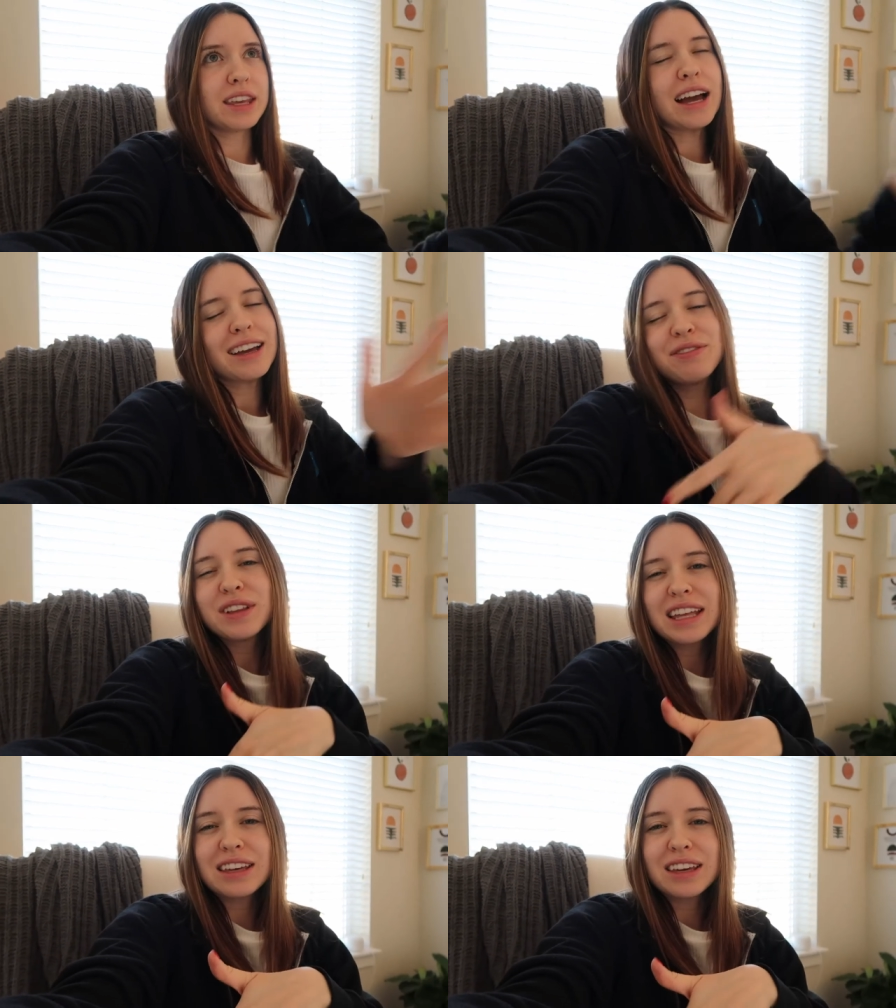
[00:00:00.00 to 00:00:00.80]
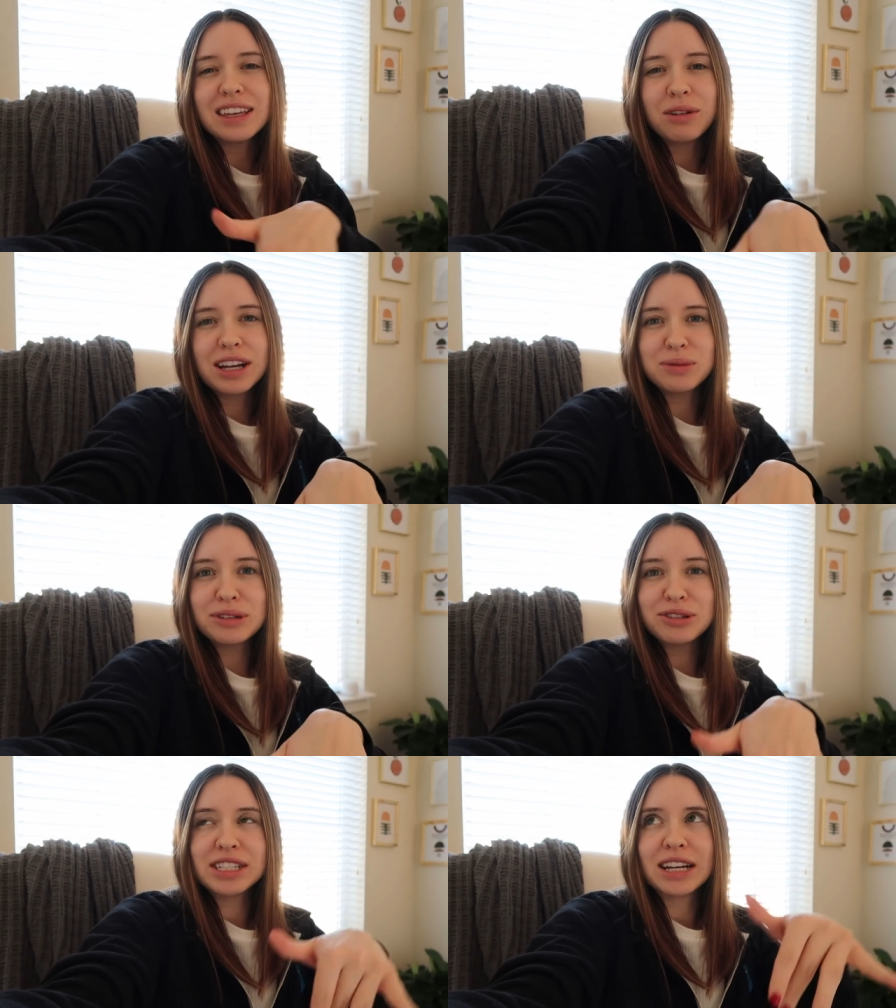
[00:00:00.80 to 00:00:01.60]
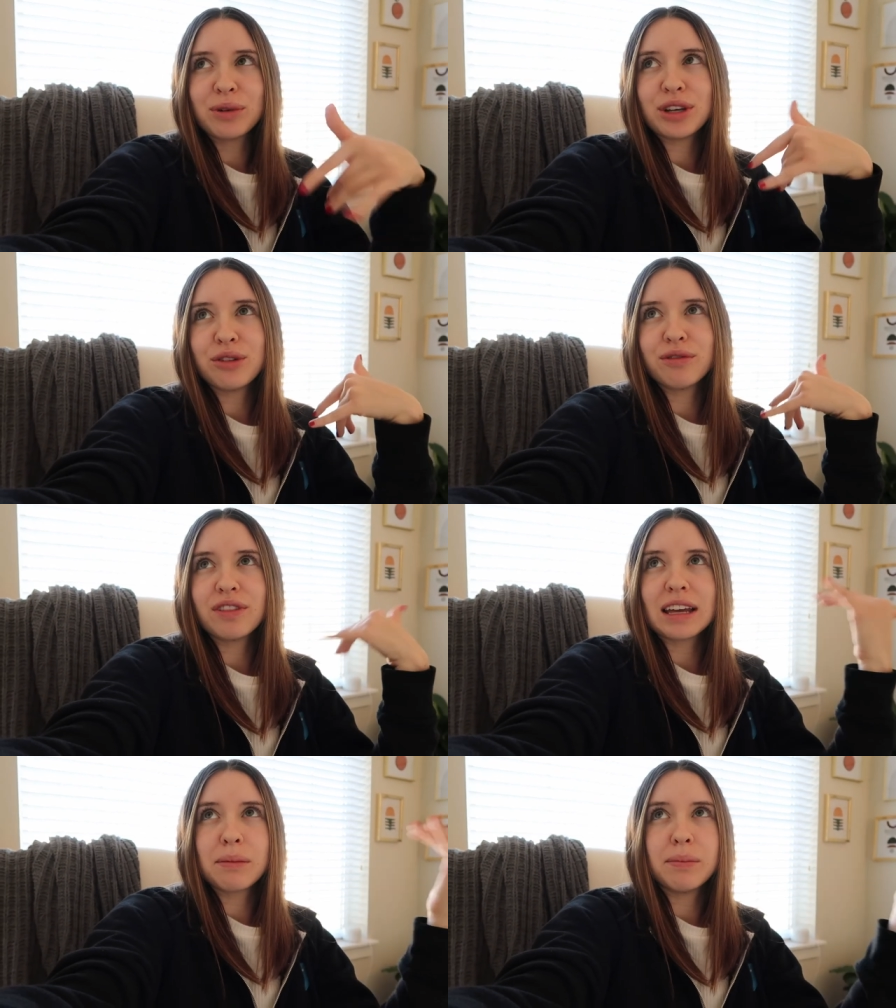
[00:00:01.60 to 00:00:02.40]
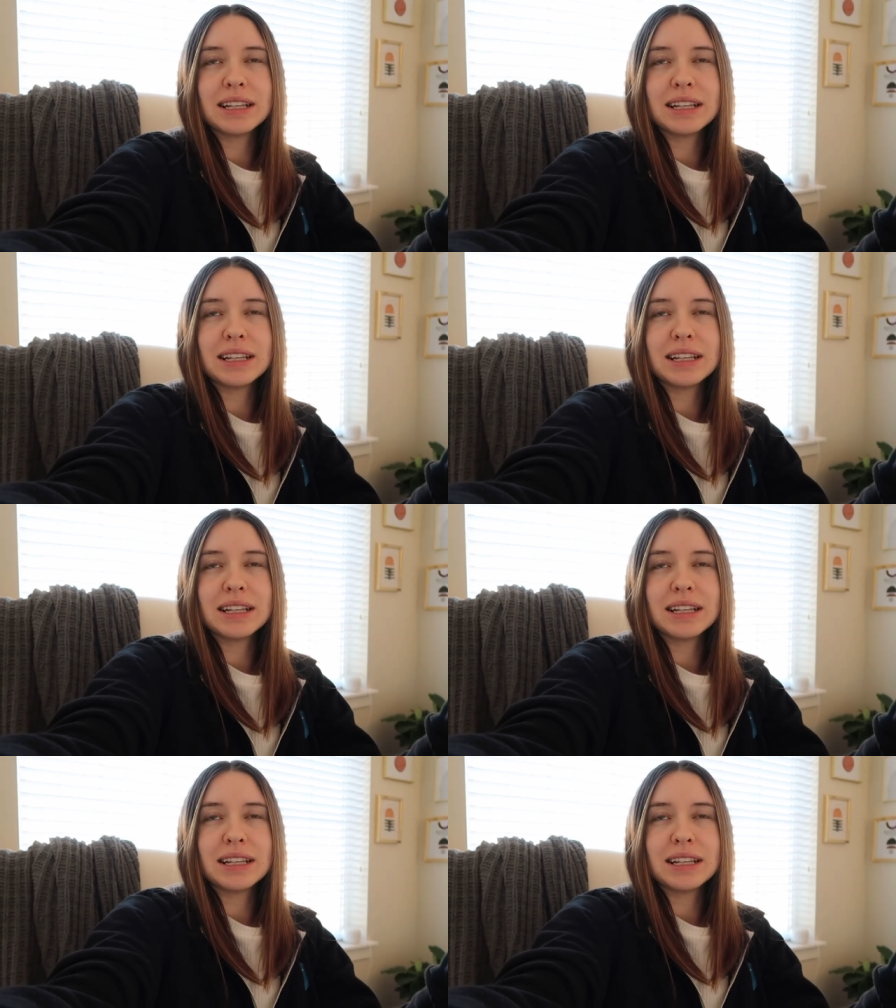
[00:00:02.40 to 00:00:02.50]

I feel like you guys will understand when you've like